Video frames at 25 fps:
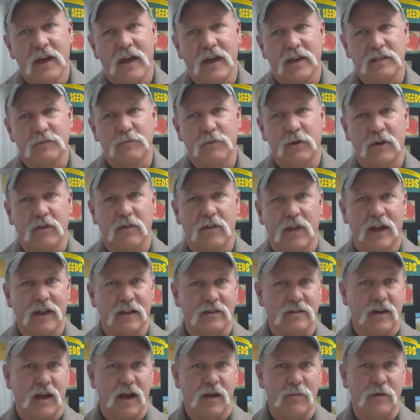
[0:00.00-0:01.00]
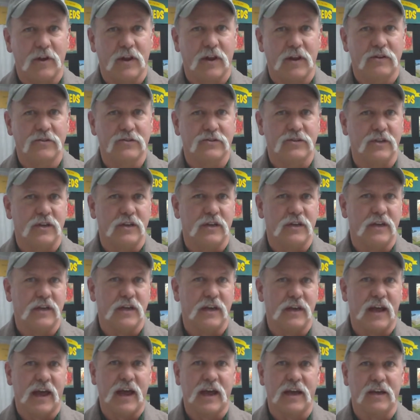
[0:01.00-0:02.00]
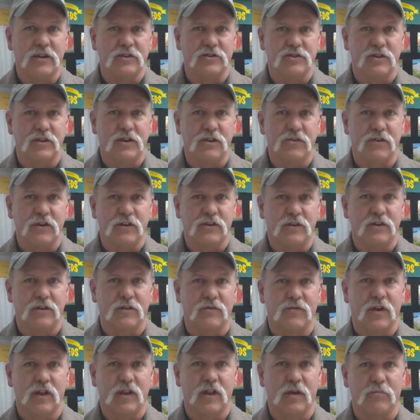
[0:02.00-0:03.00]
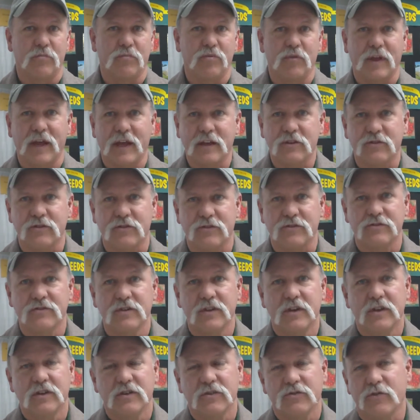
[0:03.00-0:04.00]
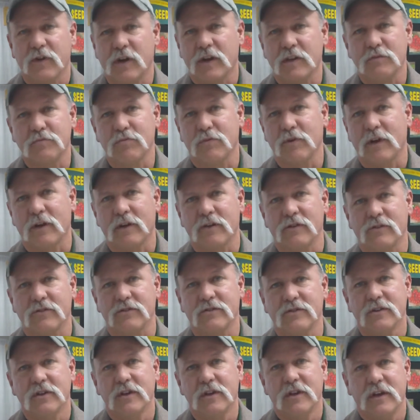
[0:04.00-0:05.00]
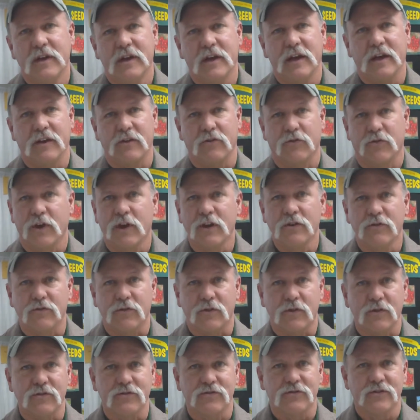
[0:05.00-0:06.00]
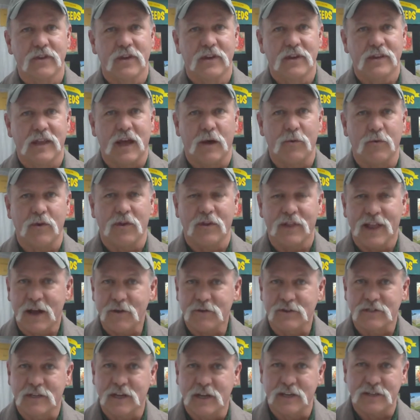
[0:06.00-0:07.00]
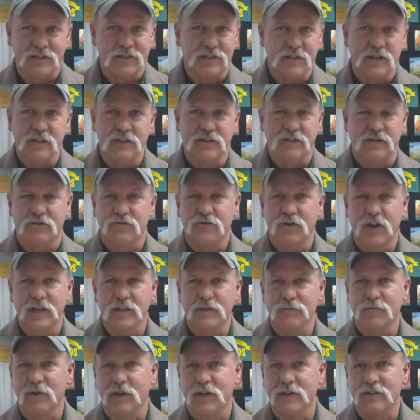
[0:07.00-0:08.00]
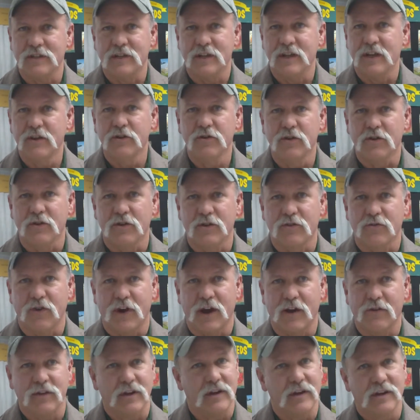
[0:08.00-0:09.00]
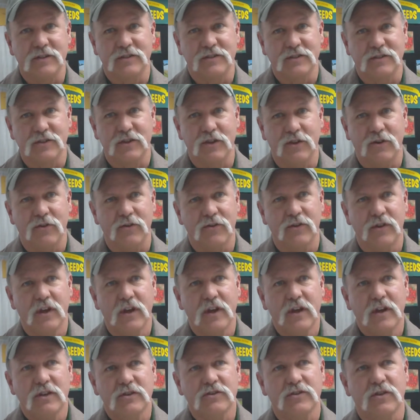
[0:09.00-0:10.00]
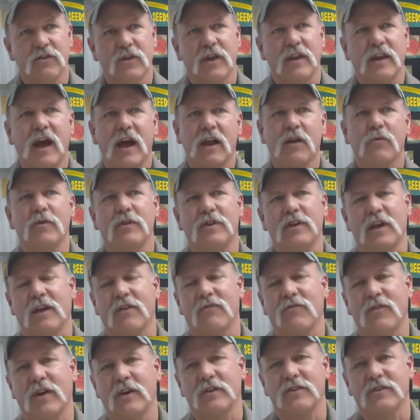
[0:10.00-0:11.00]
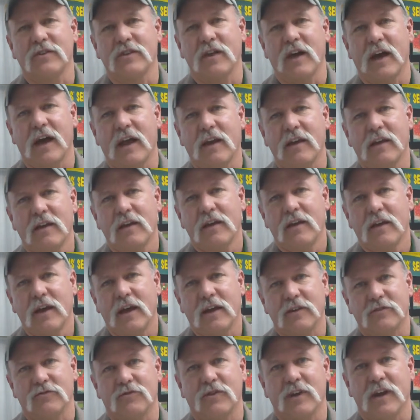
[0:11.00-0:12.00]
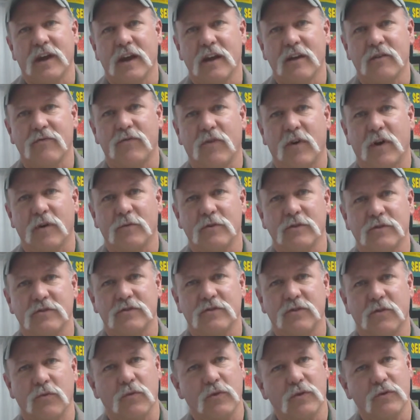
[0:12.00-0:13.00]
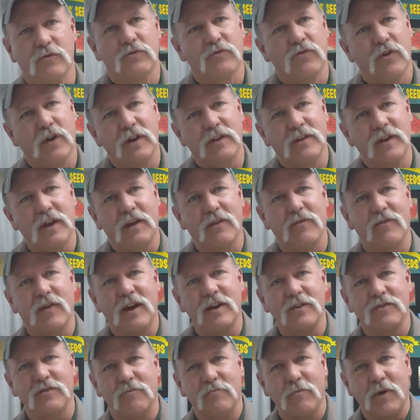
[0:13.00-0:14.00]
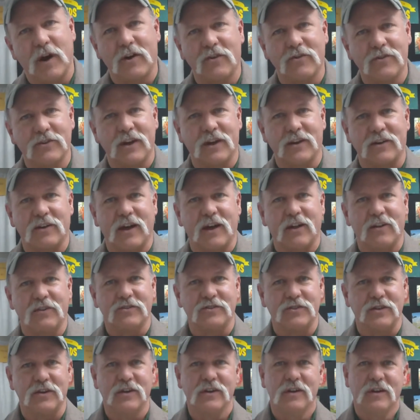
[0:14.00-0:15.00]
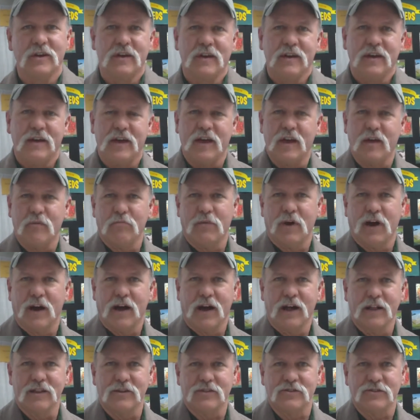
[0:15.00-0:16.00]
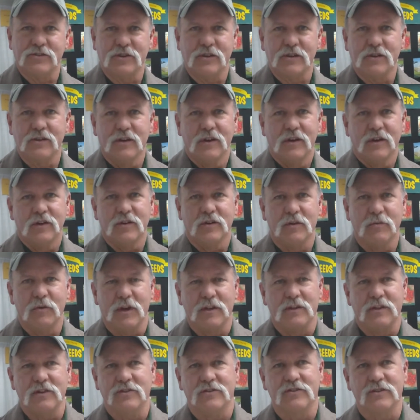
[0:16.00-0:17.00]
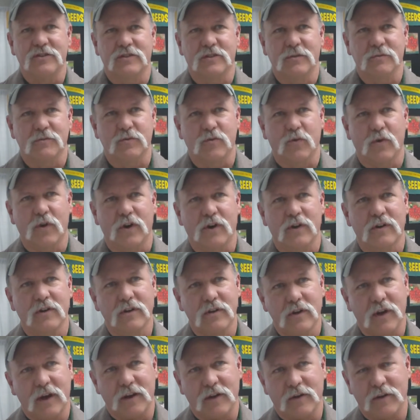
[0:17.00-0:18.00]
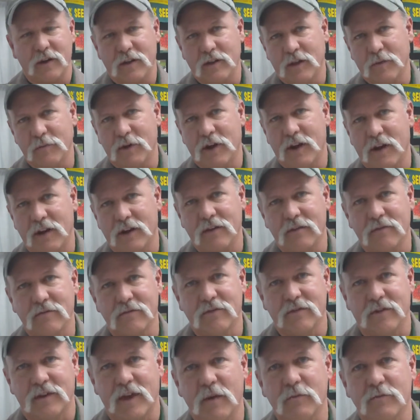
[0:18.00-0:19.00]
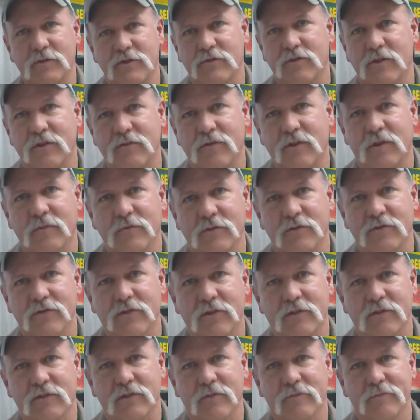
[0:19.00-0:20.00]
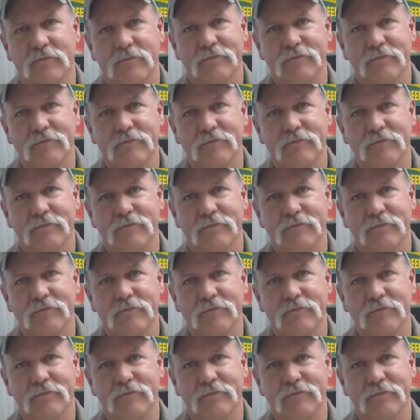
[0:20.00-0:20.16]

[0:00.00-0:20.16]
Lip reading: has spent a lot of time and energy in ag engineering to develop planters, transplanters, and grain drills that will allow us to get seeds and transplants into ground that isn't tilled. So then how do we take advantage of that as organic farmers? So we're trying to take advantage of modern technology and biology to make these systems work and eliminating the chemistry from the system.